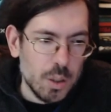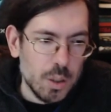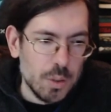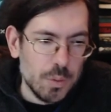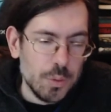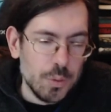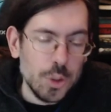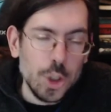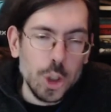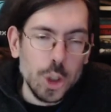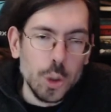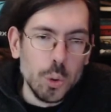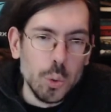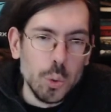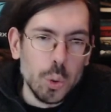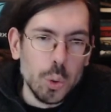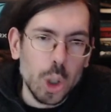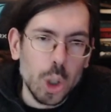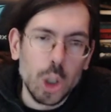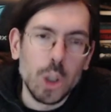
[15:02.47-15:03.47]

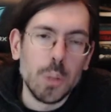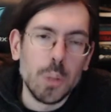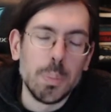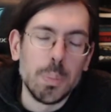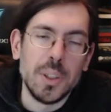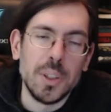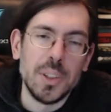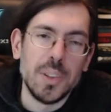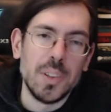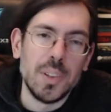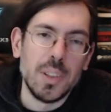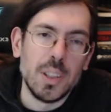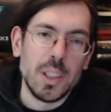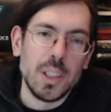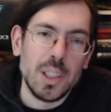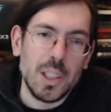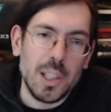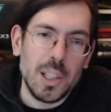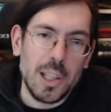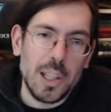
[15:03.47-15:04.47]
new urban
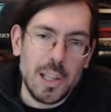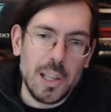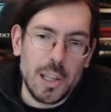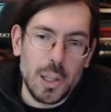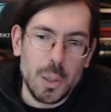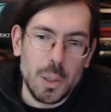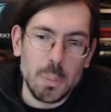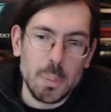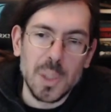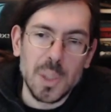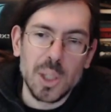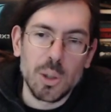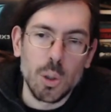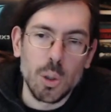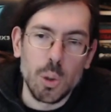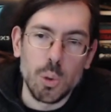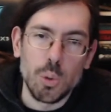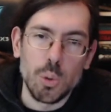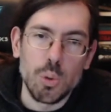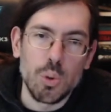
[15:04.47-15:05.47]

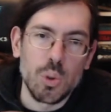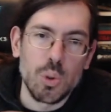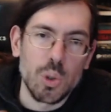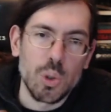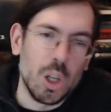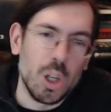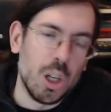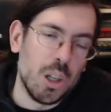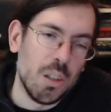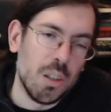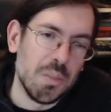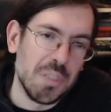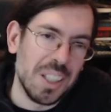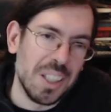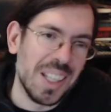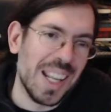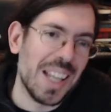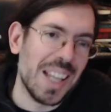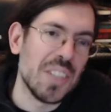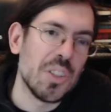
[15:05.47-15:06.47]
mythos of
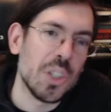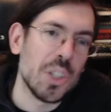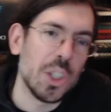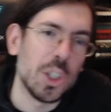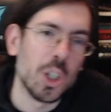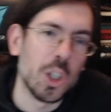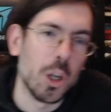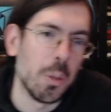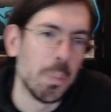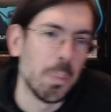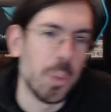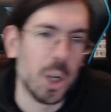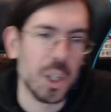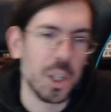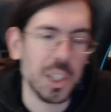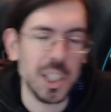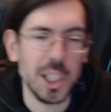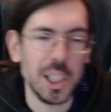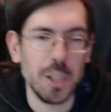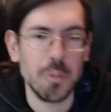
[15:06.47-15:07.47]
enhancing your
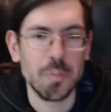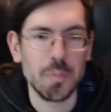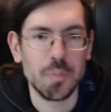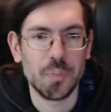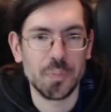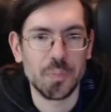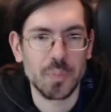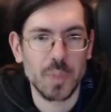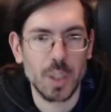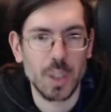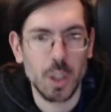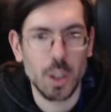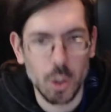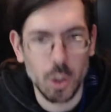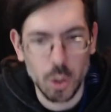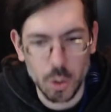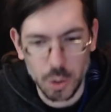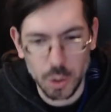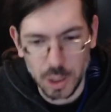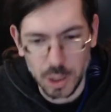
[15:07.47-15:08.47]
body,
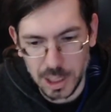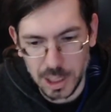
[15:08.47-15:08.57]
or